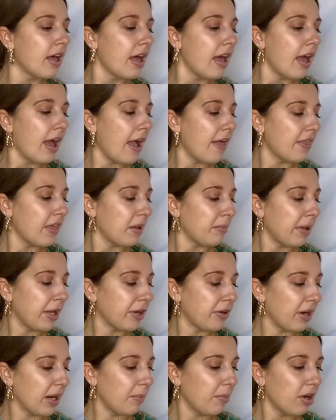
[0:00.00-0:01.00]
and then my
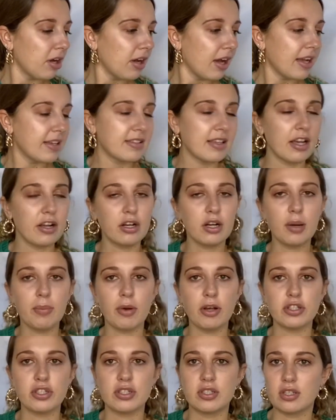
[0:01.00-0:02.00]
grandma, I sent her a bunch
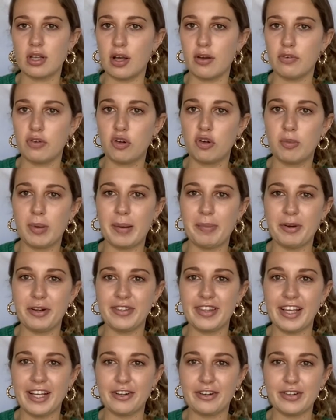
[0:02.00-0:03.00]
of stuff for my birthday
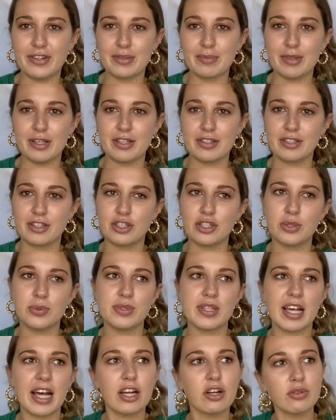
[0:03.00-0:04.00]
and Christmas because she was like,
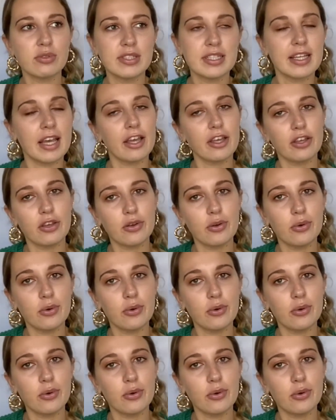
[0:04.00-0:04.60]
I don't know what to get you.